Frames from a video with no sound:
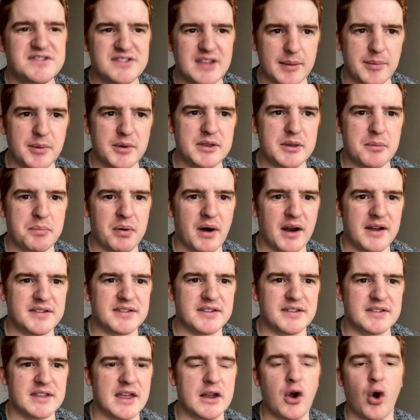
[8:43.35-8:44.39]
doubling the
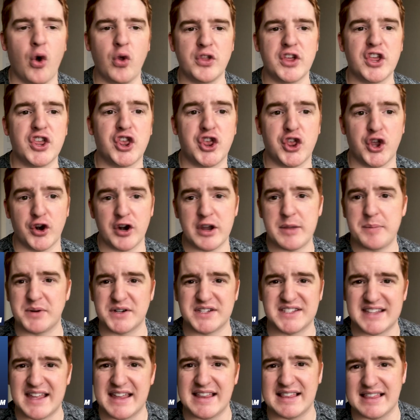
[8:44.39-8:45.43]
prices and only
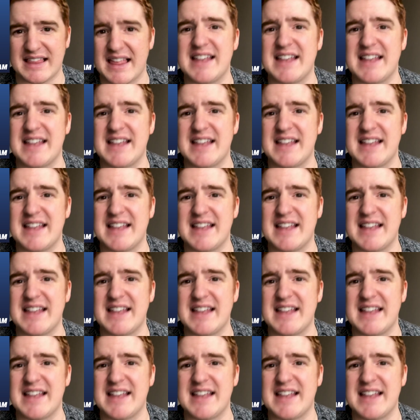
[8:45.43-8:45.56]
30%